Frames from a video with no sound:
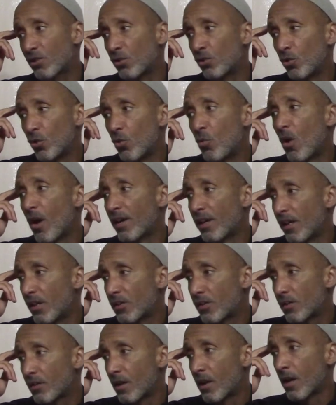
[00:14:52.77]
to do what
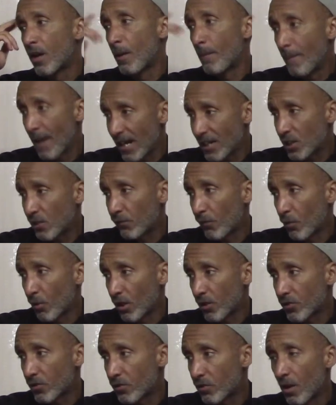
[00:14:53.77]
is best for
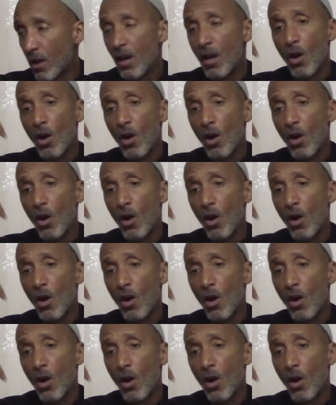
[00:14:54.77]
us.